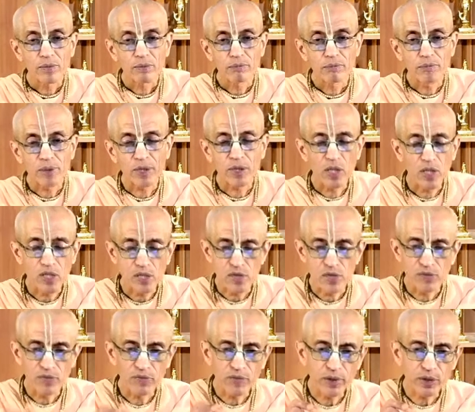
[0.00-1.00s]
because
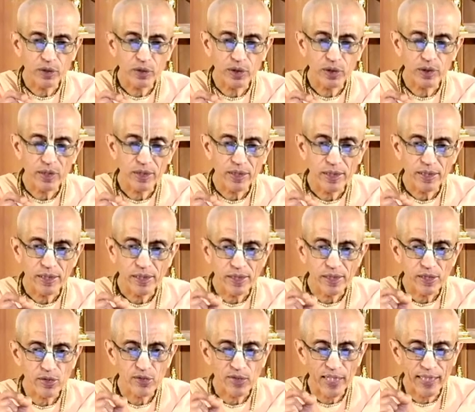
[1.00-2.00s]
of which
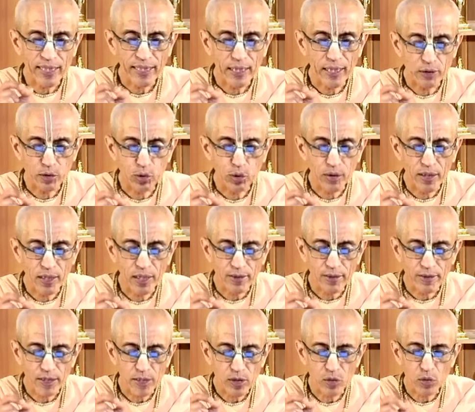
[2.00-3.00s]
he's telling Arjuna
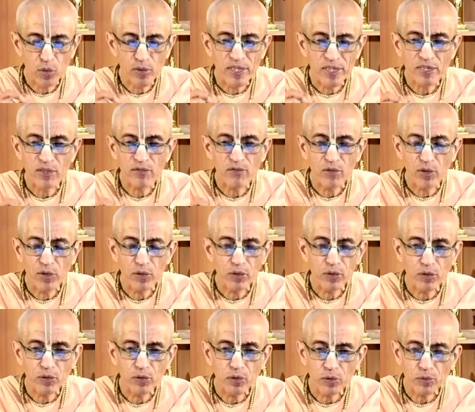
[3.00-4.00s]
there's no reason for
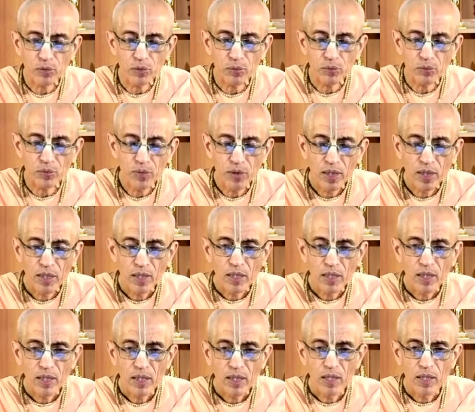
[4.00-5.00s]
you to
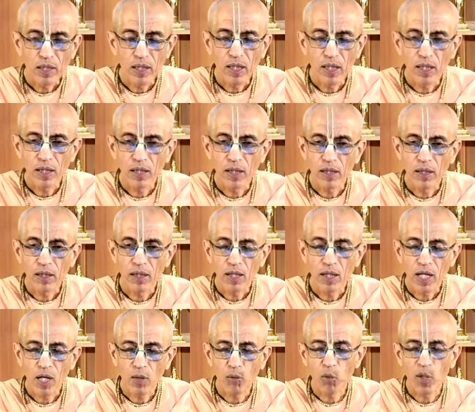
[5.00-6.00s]
uh,
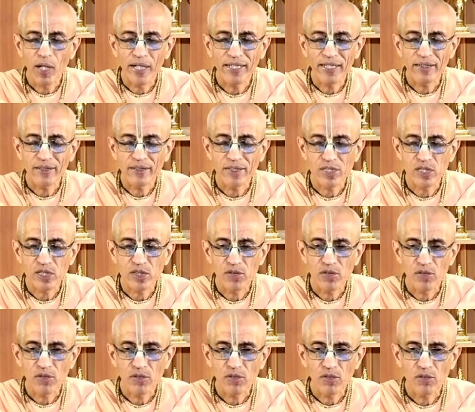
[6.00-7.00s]
avoid
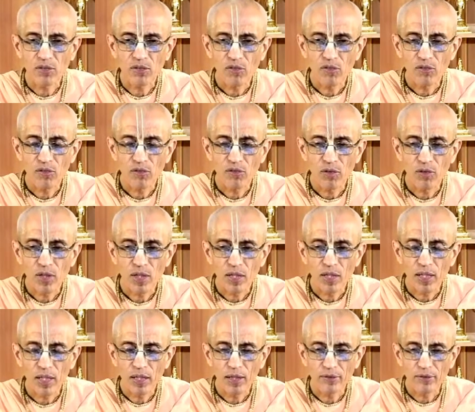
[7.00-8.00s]
this
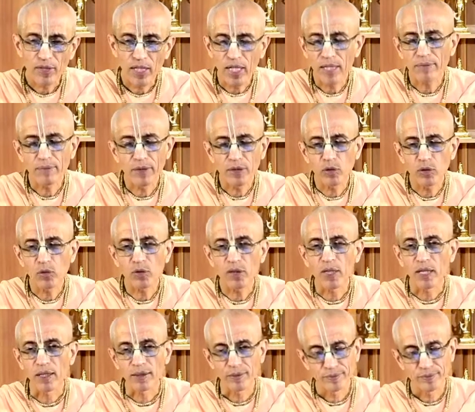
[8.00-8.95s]
uh, dharma yuddha.